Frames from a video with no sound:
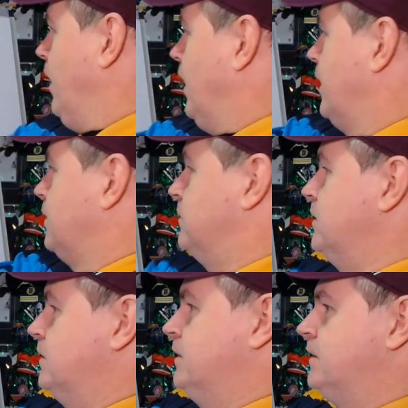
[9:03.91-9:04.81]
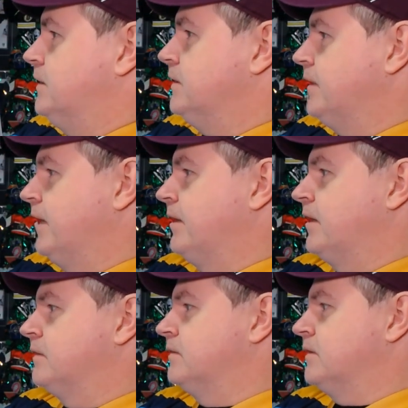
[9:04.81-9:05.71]
And
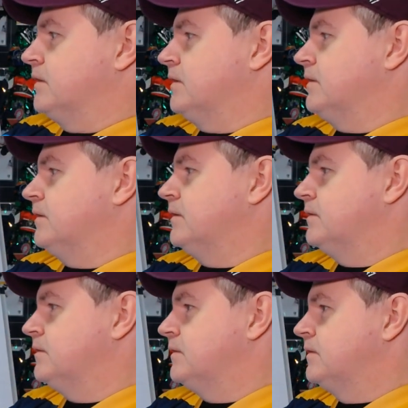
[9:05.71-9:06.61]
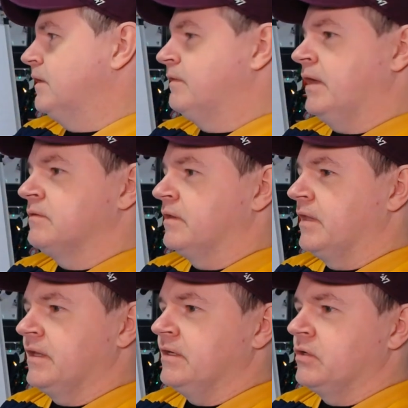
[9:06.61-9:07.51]
then
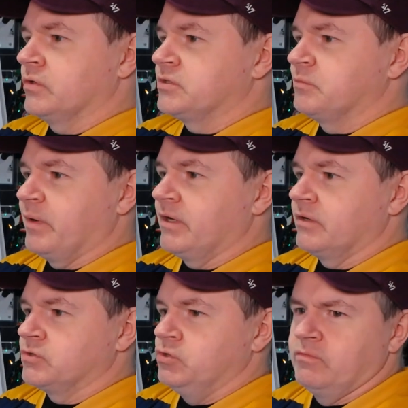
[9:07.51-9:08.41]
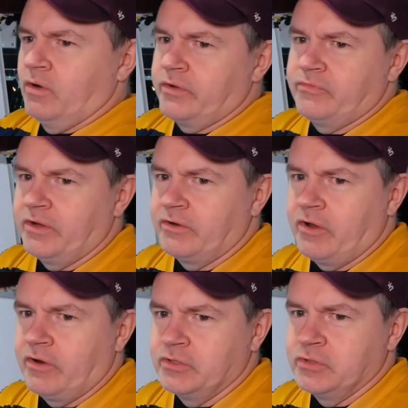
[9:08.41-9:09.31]
he goes to Barry, he goes, you've already figured
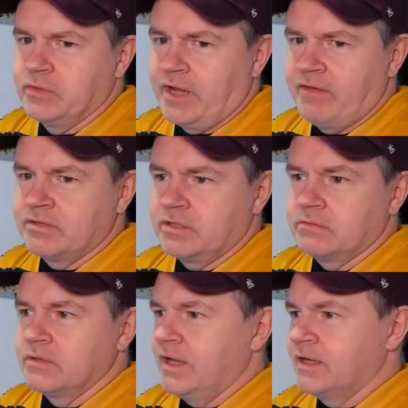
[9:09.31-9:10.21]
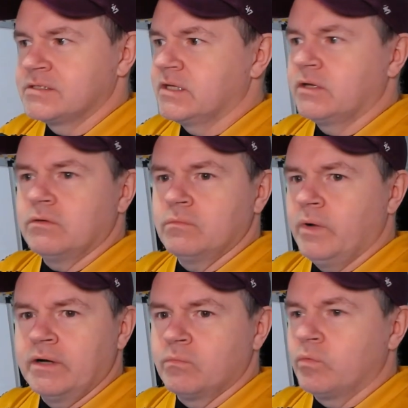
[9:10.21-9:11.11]
out how to do it, haven't you? And it's like,
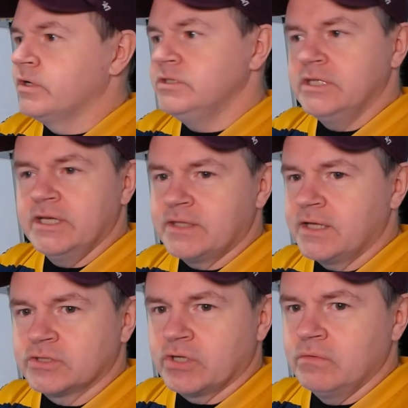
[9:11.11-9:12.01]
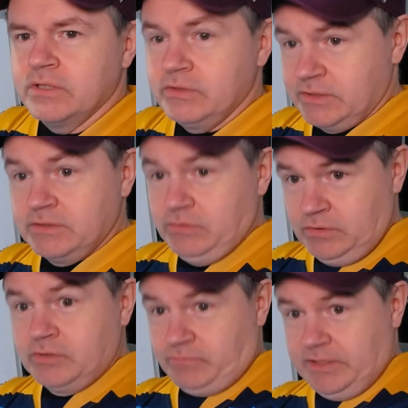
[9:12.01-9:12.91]
where did you get that, Joe? You
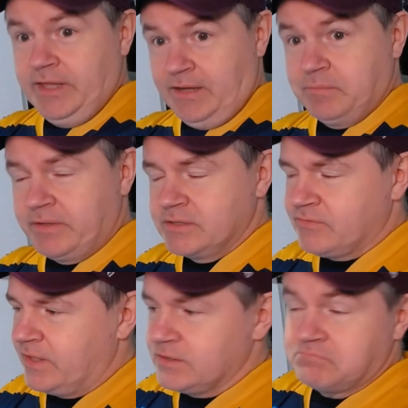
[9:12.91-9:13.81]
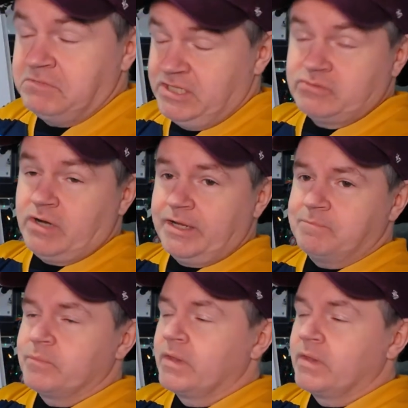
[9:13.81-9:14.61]
can read that in Barry's face. He's right.